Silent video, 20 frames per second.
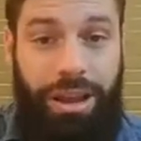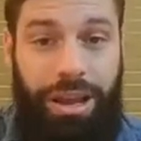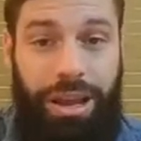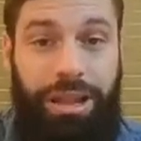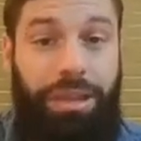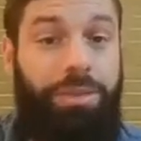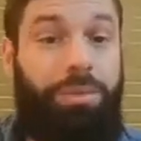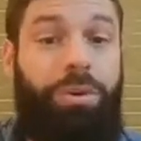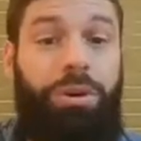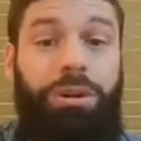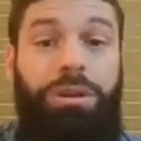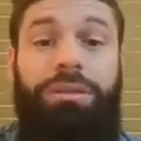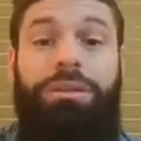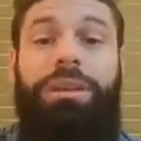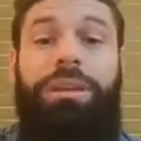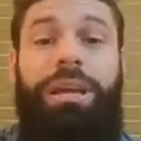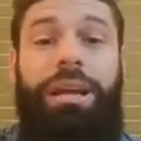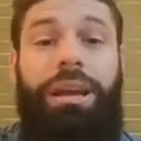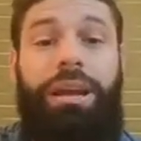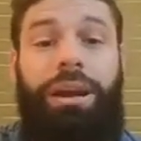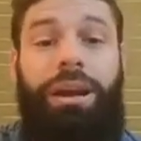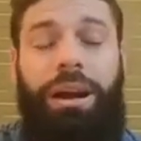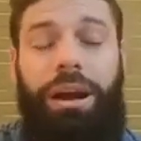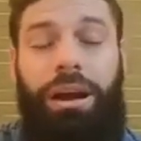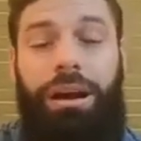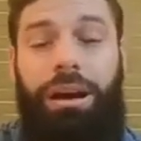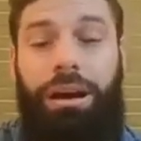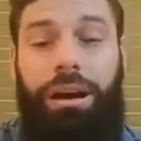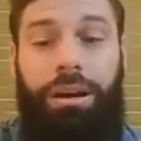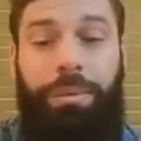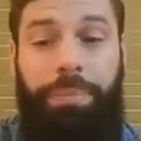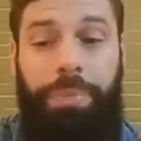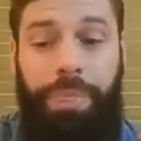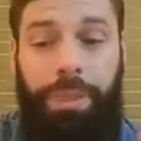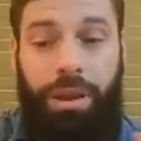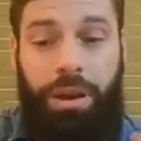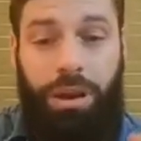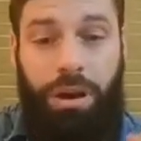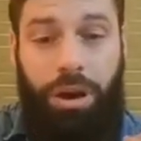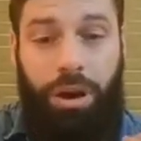in the world today are
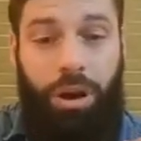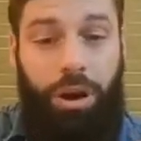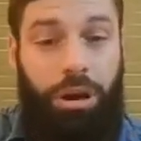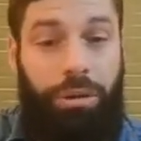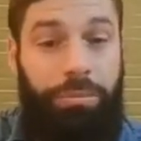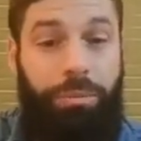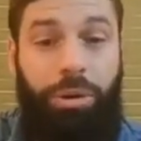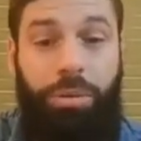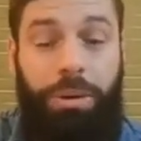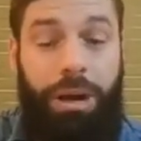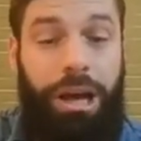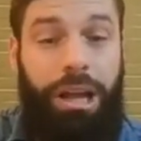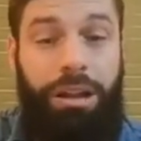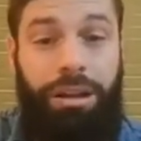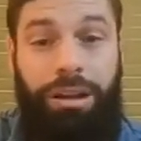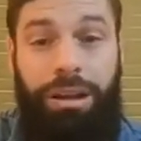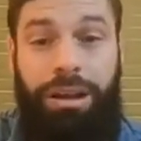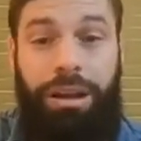on mobile.